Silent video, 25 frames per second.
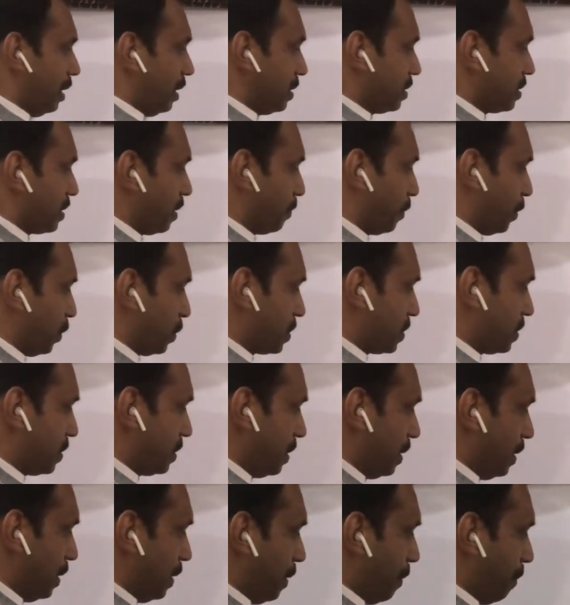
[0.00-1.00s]

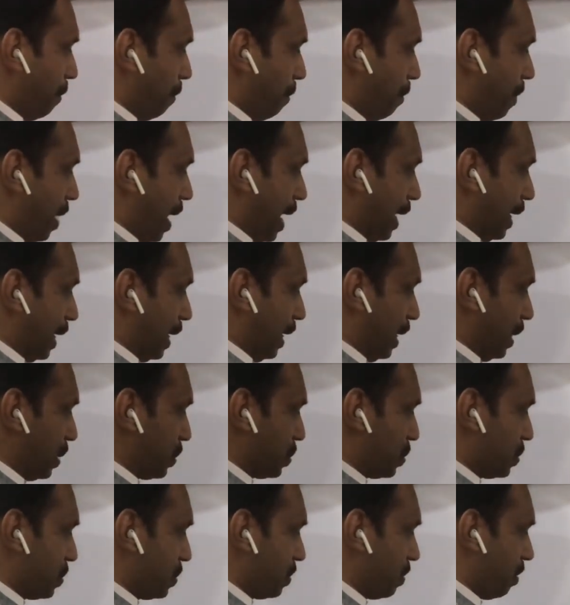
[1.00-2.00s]
Suppose
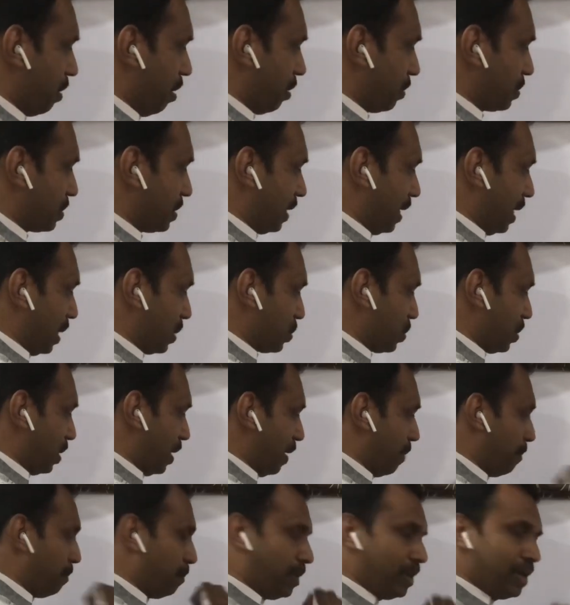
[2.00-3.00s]
manganese oxidation
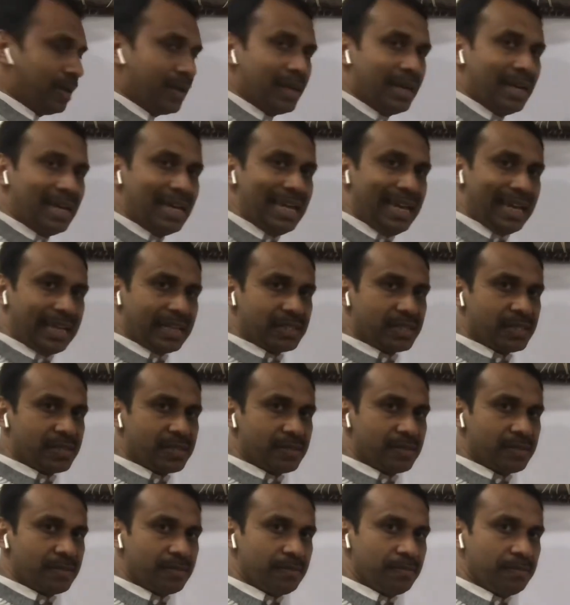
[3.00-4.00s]
number
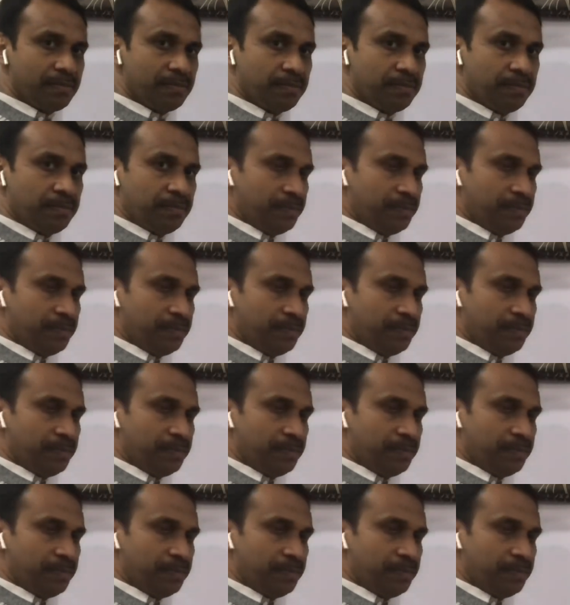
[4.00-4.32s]
X.